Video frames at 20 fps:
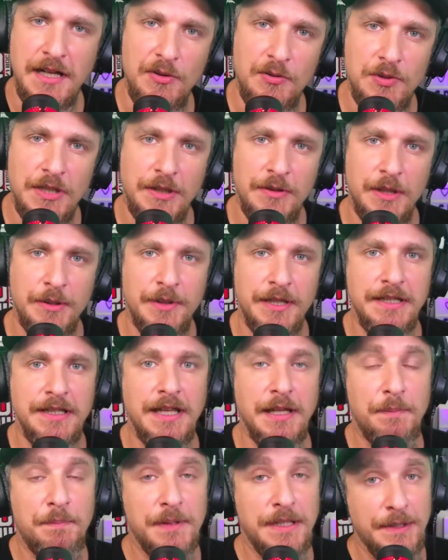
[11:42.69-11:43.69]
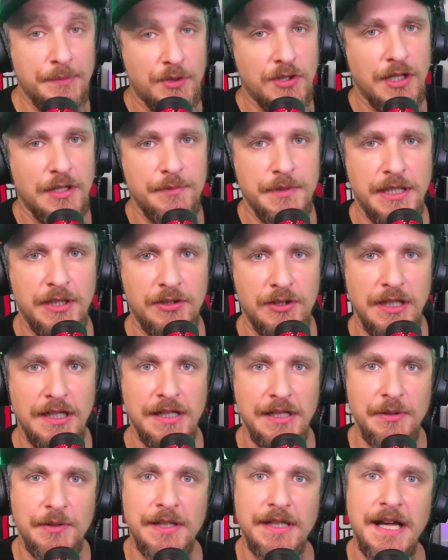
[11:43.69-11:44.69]
I hope River wins on
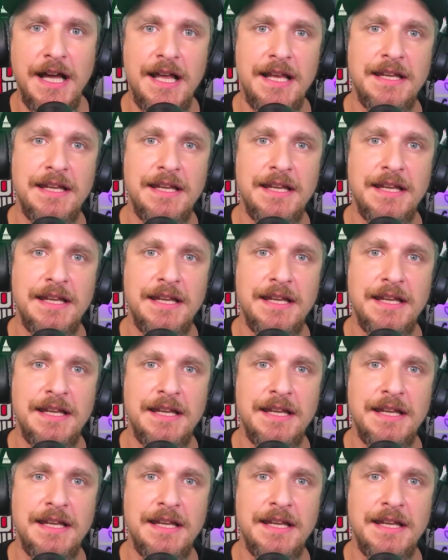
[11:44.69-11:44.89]
Wednesday.